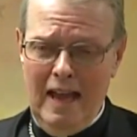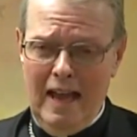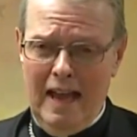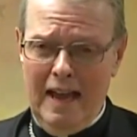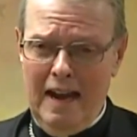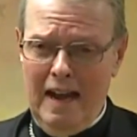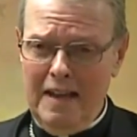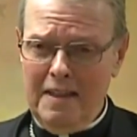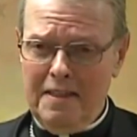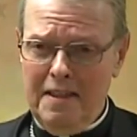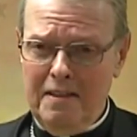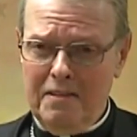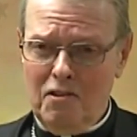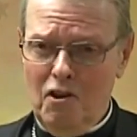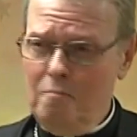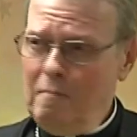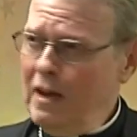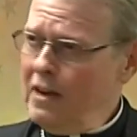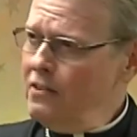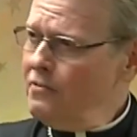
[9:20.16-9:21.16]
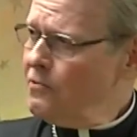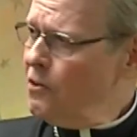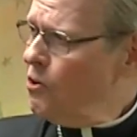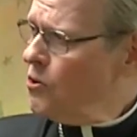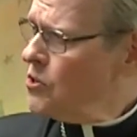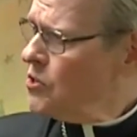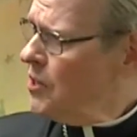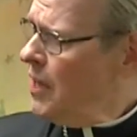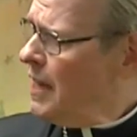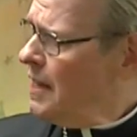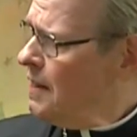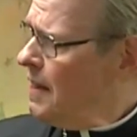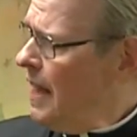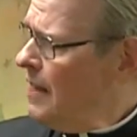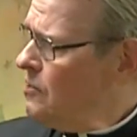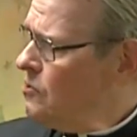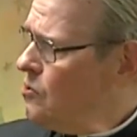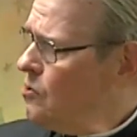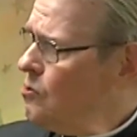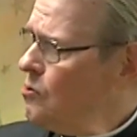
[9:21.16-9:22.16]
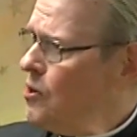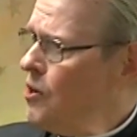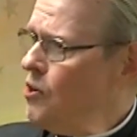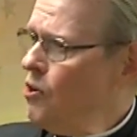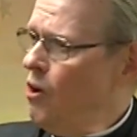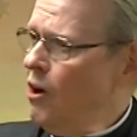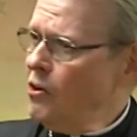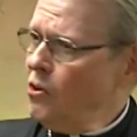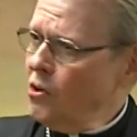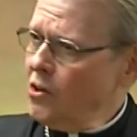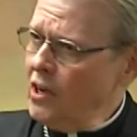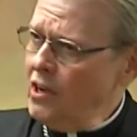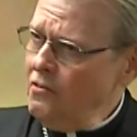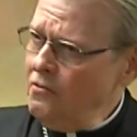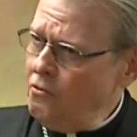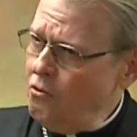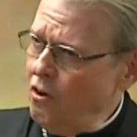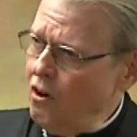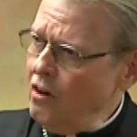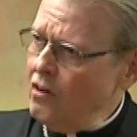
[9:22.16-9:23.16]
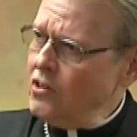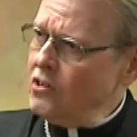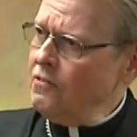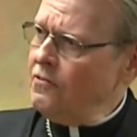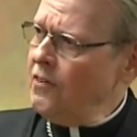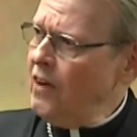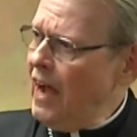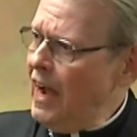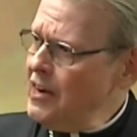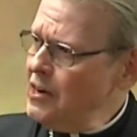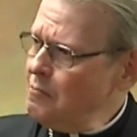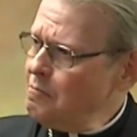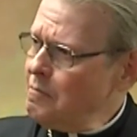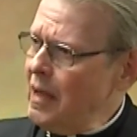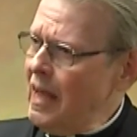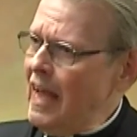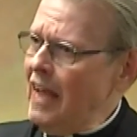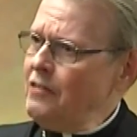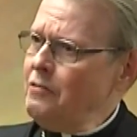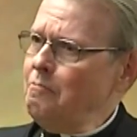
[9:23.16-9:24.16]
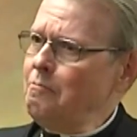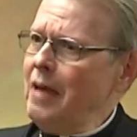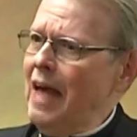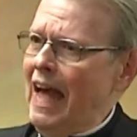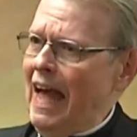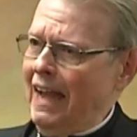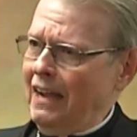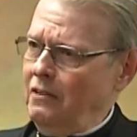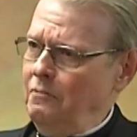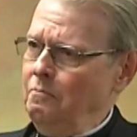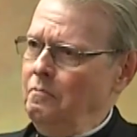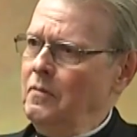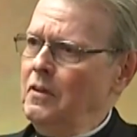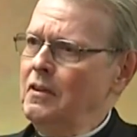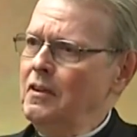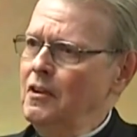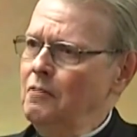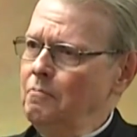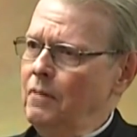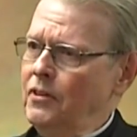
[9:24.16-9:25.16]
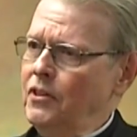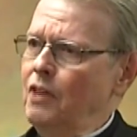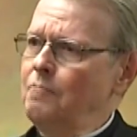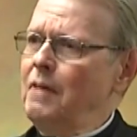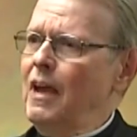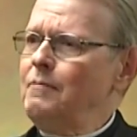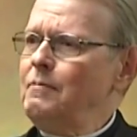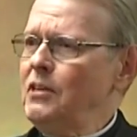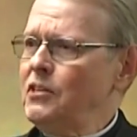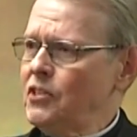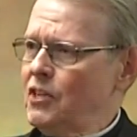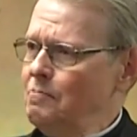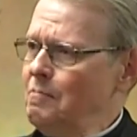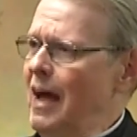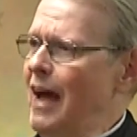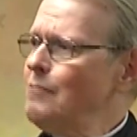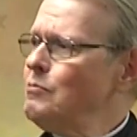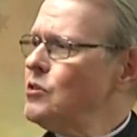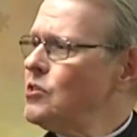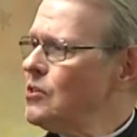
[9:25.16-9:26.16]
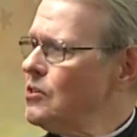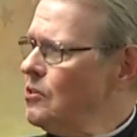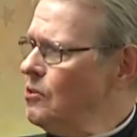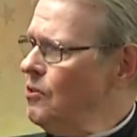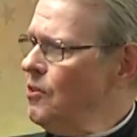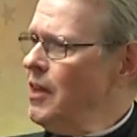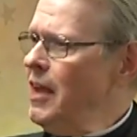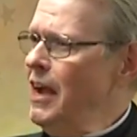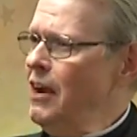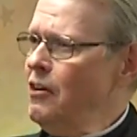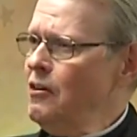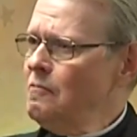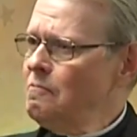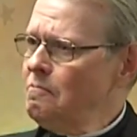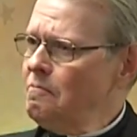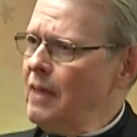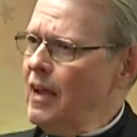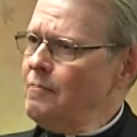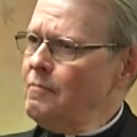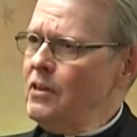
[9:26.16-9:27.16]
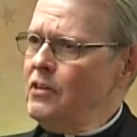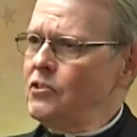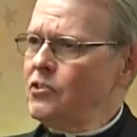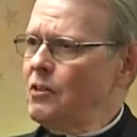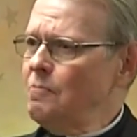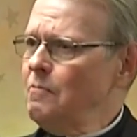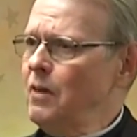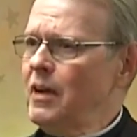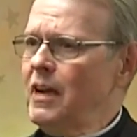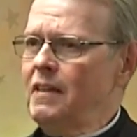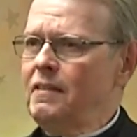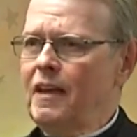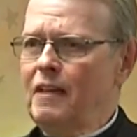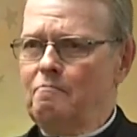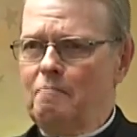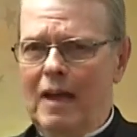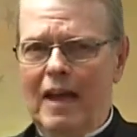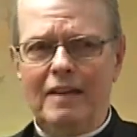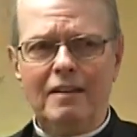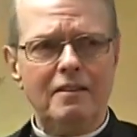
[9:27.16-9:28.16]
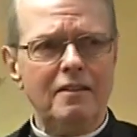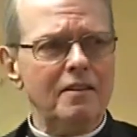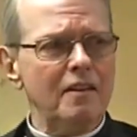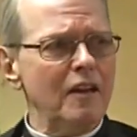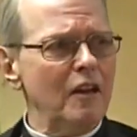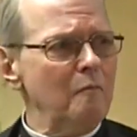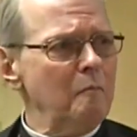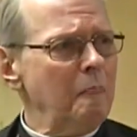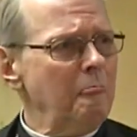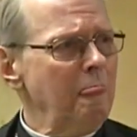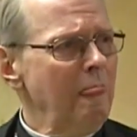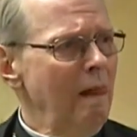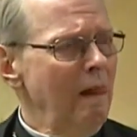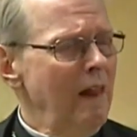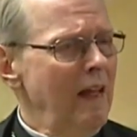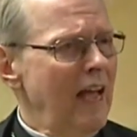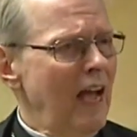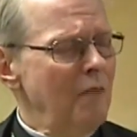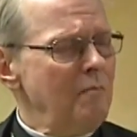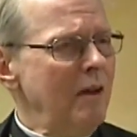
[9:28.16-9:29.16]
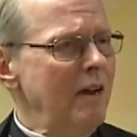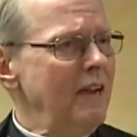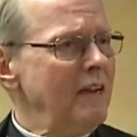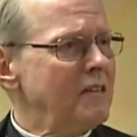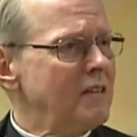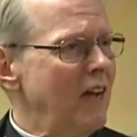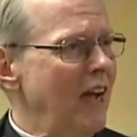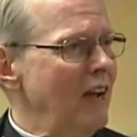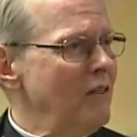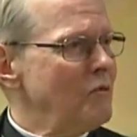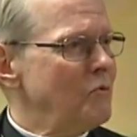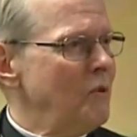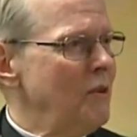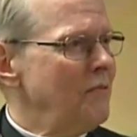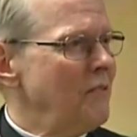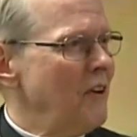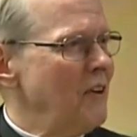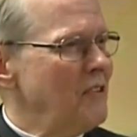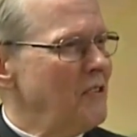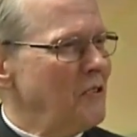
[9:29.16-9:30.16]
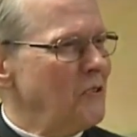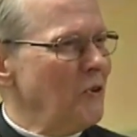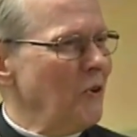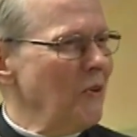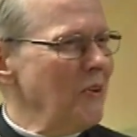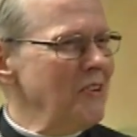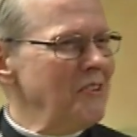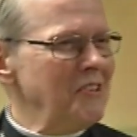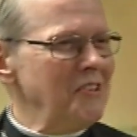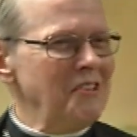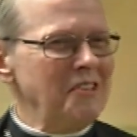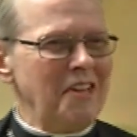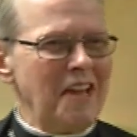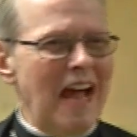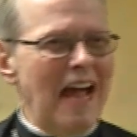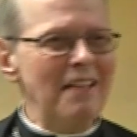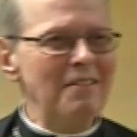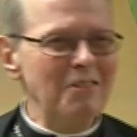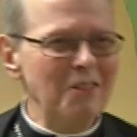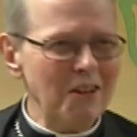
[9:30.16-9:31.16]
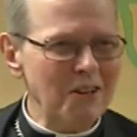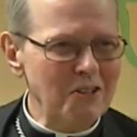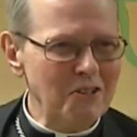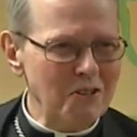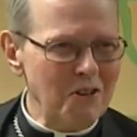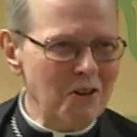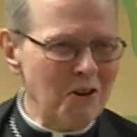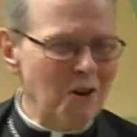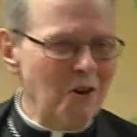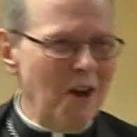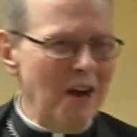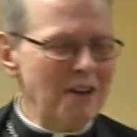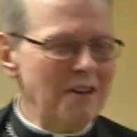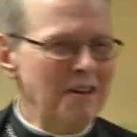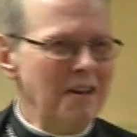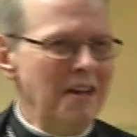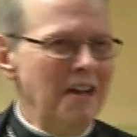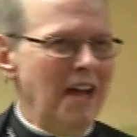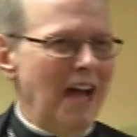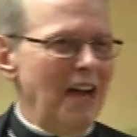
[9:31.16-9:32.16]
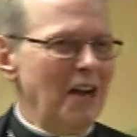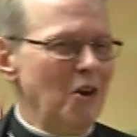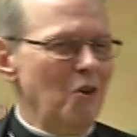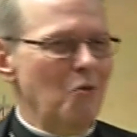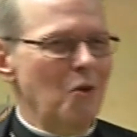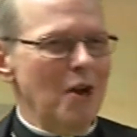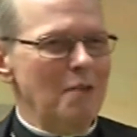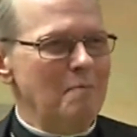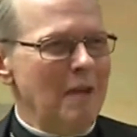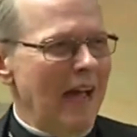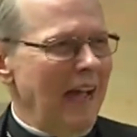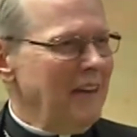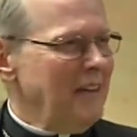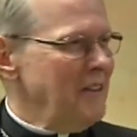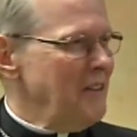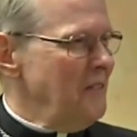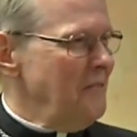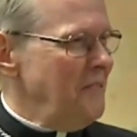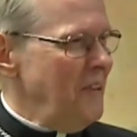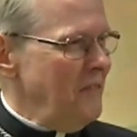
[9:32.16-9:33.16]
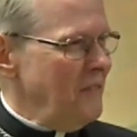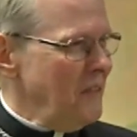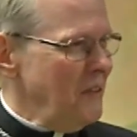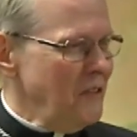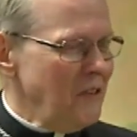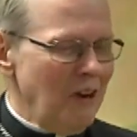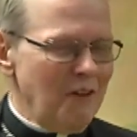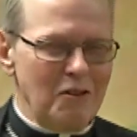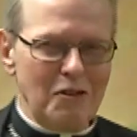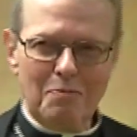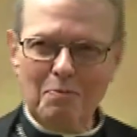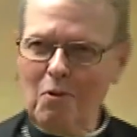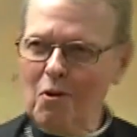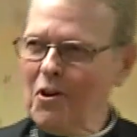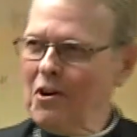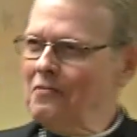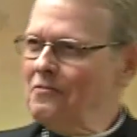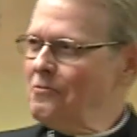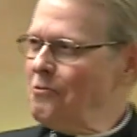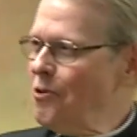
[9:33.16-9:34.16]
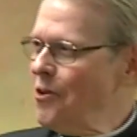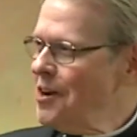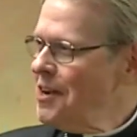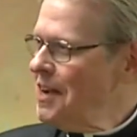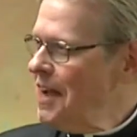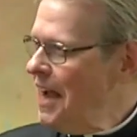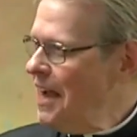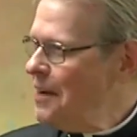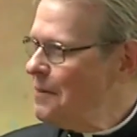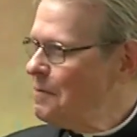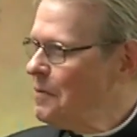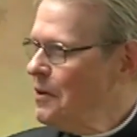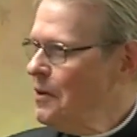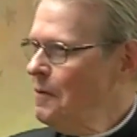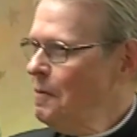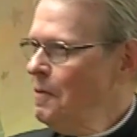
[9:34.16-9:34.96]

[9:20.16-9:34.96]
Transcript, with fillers: And I think there are many folks like that too, you know, are looking for to find a path back. But there may be some obstacle there, maybe somebody they met. Um, how many times we've heard stories as Catholics, you know, I, I go way back to the 50s. I was born in 48.